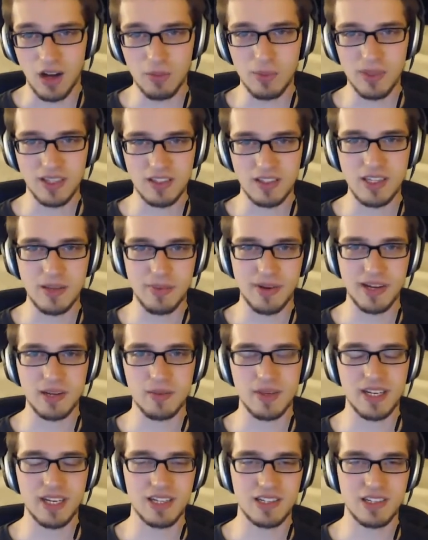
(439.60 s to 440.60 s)
make the same
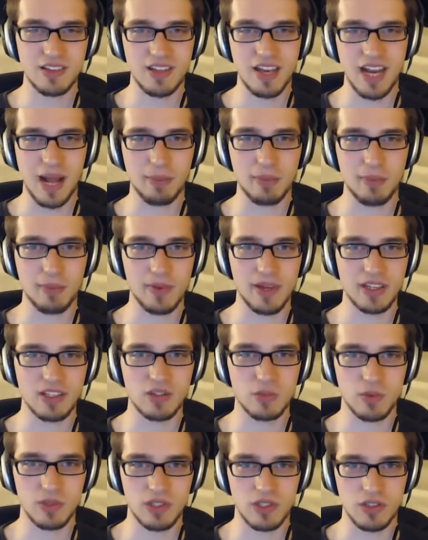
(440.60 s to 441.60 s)
recommendation that Apple
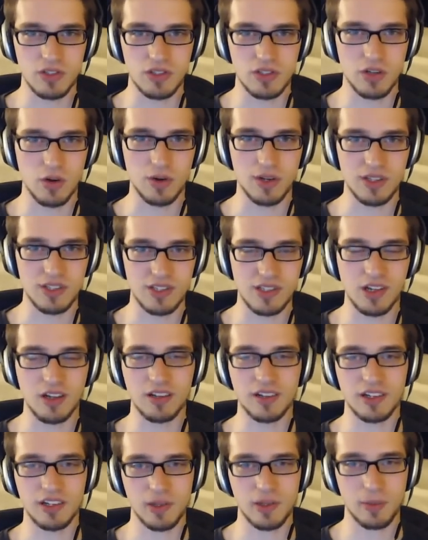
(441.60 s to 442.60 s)
makes, which is don't install
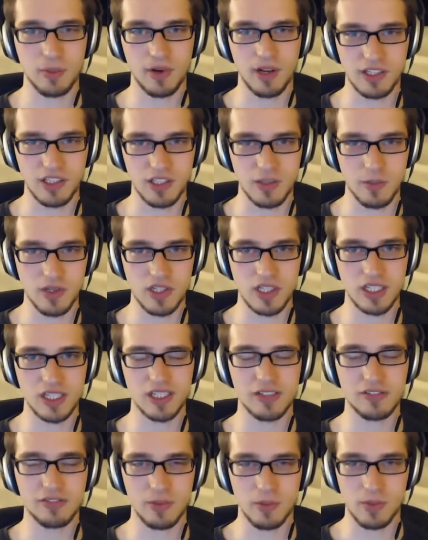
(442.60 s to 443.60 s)
it on your production
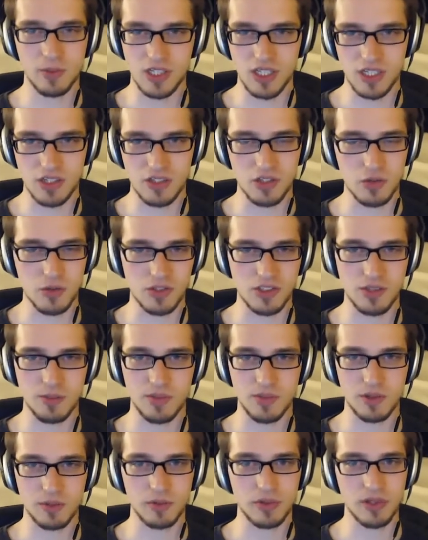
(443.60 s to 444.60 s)
machine. If your machine is doing
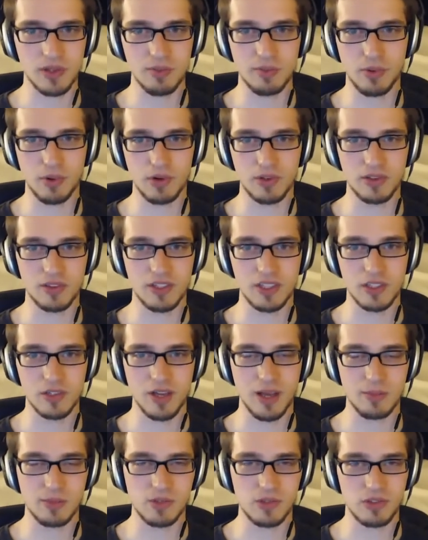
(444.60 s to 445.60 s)
something really important that you
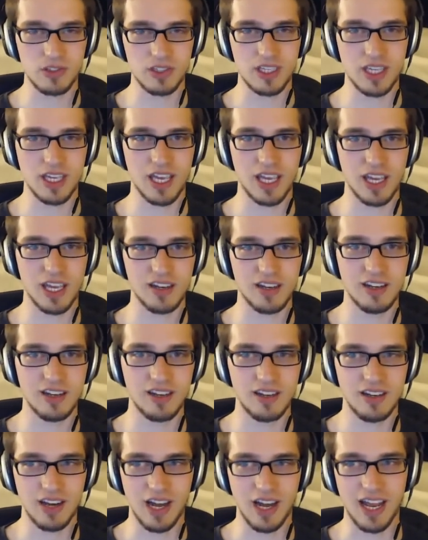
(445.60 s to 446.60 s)
absolutely can't
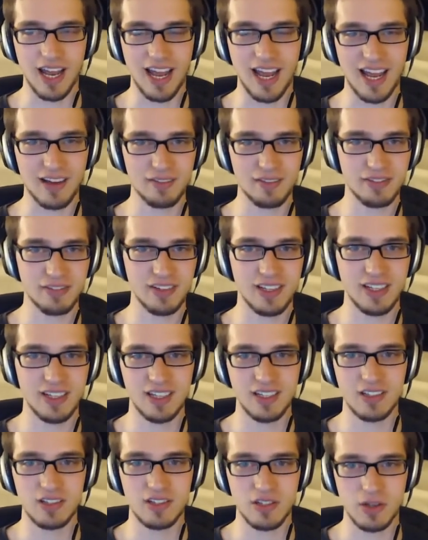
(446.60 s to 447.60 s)
not have,
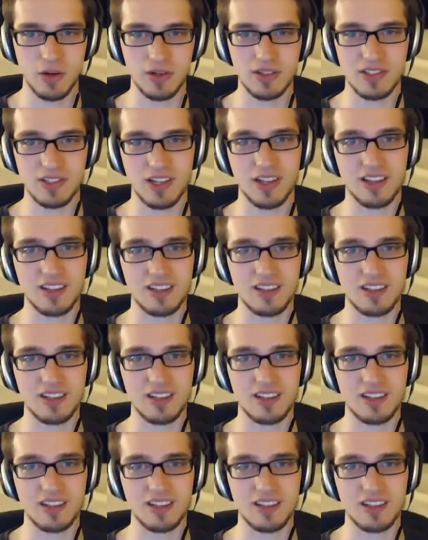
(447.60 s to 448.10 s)
don't install